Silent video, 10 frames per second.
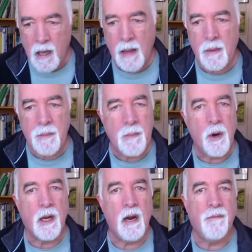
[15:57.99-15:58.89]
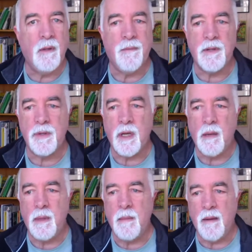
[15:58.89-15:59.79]
And I would be more careful if this was
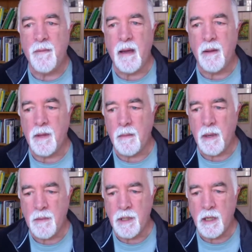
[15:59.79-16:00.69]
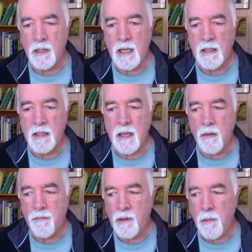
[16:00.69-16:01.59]
going to be my final thing, but I'm just going to take this
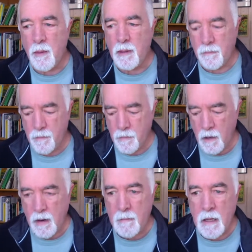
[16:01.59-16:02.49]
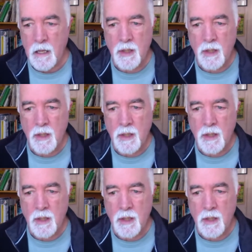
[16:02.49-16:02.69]
out for the moment. All right.